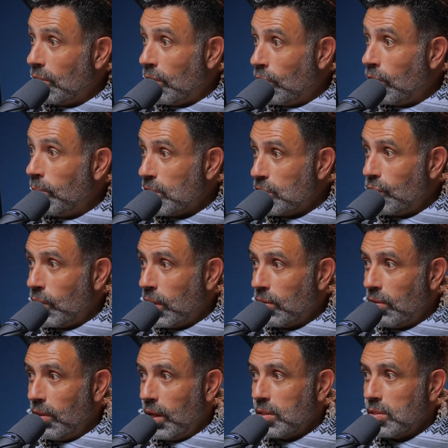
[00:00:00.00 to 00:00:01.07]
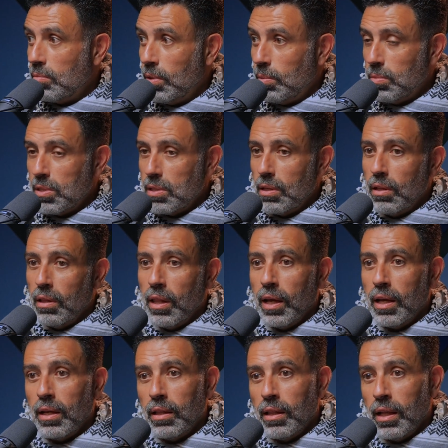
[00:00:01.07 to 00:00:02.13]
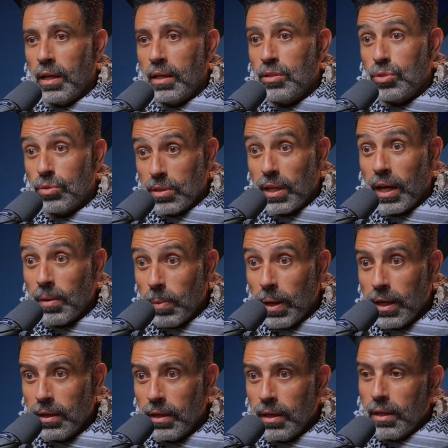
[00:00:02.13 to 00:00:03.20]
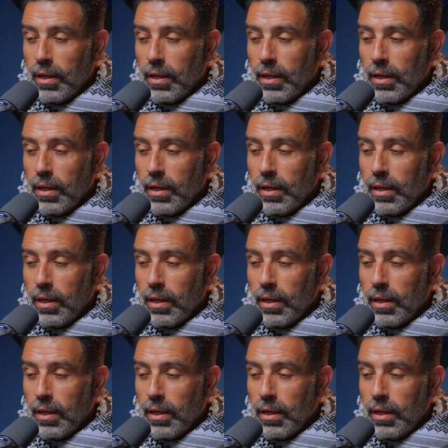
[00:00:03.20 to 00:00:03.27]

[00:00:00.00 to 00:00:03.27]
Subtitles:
almost 400,000 members, they joined APAN.